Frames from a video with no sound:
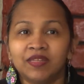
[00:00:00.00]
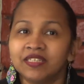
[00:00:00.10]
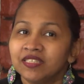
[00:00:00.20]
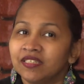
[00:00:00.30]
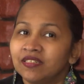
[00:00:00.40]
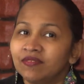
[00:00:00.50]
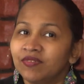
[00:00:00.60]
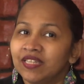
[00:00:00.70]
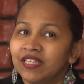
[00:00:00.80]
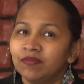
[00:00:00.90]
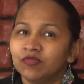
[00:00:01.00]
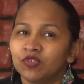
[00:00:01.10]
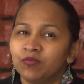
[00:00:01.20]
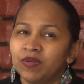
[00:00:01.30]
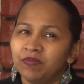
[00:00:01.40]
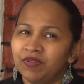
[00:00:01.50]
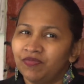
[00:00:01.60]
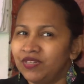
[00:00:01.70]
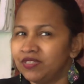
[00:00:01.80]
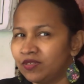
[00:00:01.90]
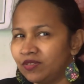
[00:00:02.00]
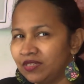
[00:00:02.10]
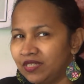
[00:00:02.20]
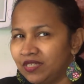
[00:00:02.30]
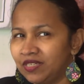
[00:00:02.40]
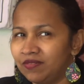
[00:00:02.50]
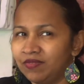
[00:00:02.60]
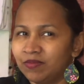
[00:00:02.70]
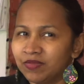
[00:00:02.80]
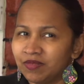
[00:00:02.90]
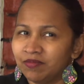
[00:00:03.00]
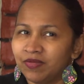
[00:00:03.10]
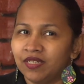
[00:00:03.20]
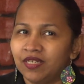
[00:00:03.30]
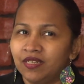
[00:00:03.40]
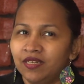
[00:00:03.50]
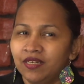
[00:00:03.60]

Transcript: their children with them so people feel sorry, give them some money.